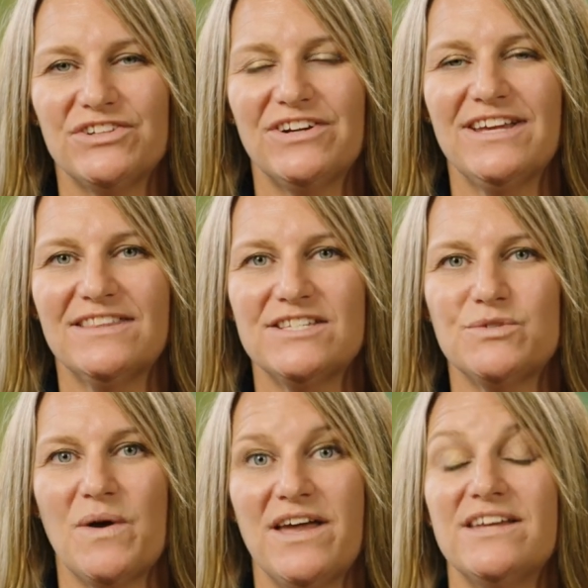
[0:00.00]
learning this
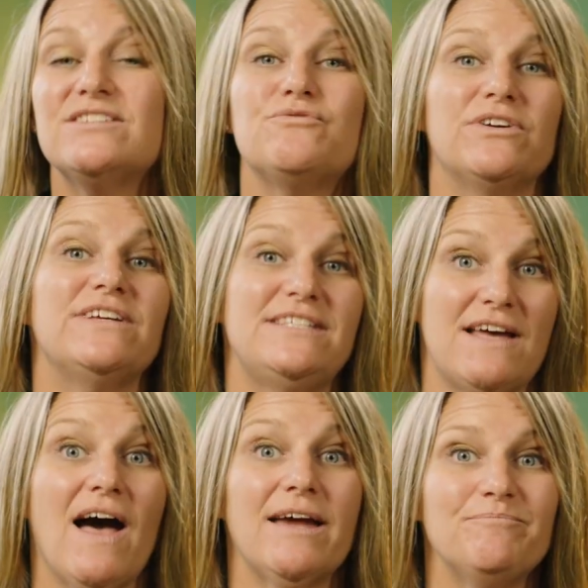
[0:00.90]
way is really
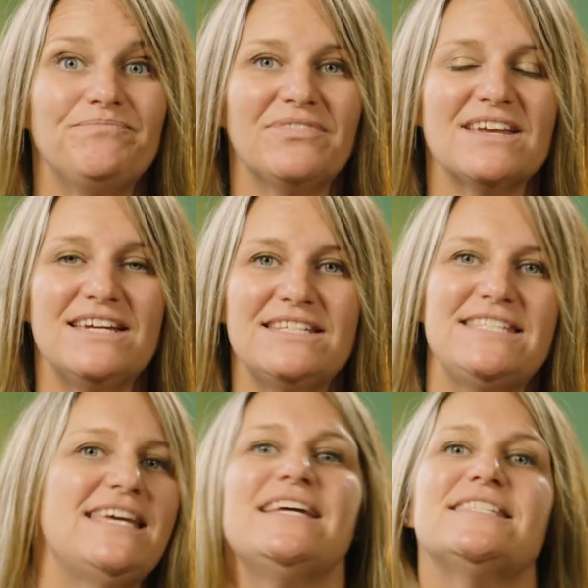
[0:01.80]
time. It
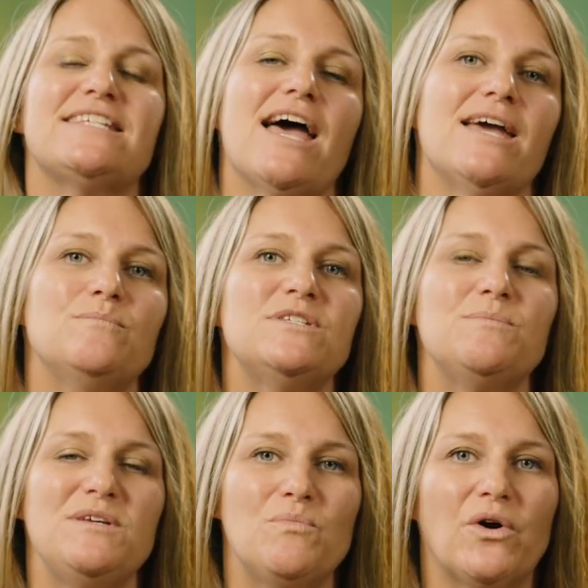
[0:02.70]
takes time to
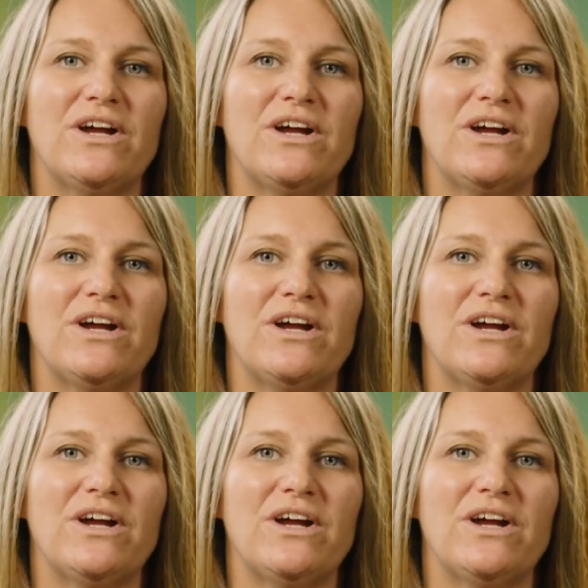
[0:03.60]
be more